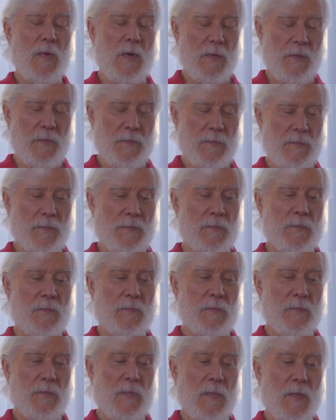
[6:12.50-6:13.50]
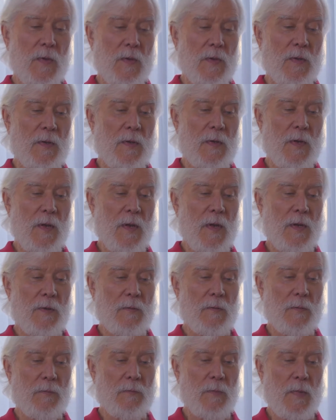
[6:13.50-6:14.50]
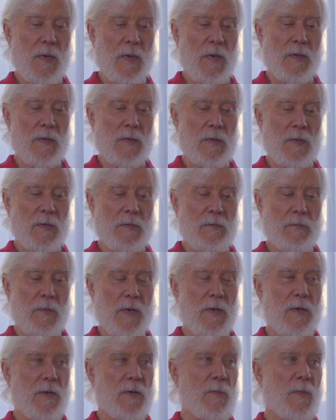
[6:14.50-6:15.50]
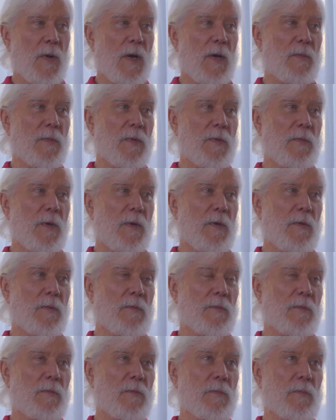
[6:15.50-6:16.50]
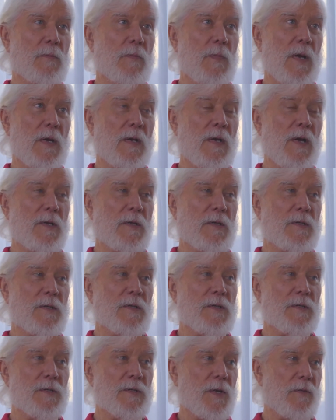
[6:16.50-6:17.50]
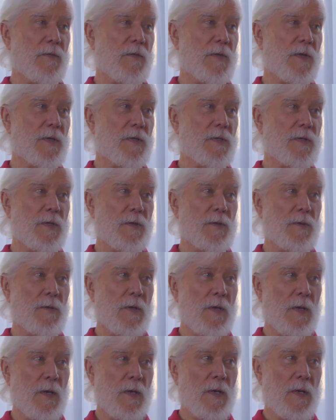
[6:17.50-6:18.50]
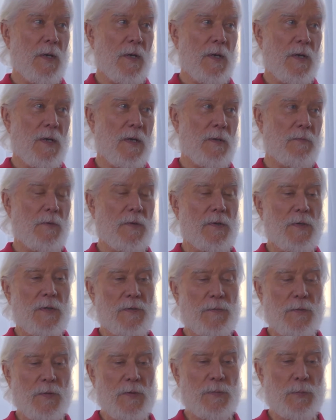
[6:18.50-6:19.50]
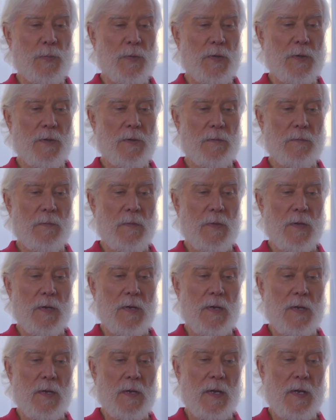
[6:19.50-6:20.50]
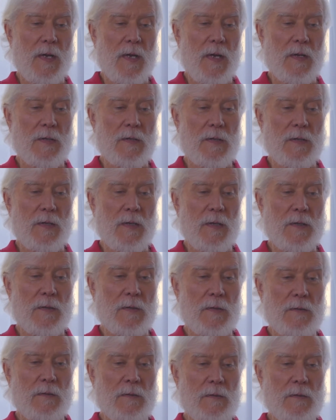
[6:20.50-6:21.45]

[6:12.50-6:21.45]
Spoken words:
Yeah. Yeah, I ran into Bob Monroe about 1972. He had written his first book, hadn't yet